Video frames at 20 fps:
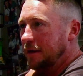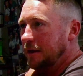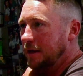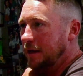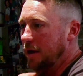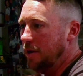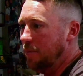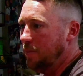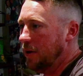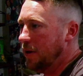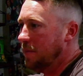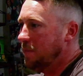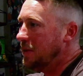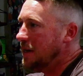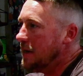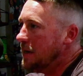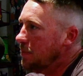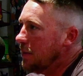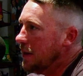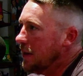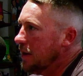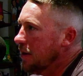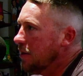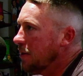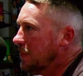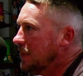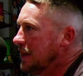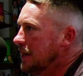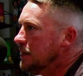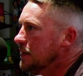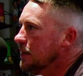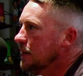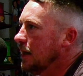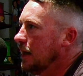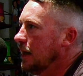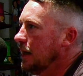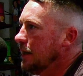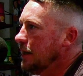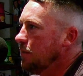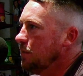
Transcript: it'd be a BB on a piece of line.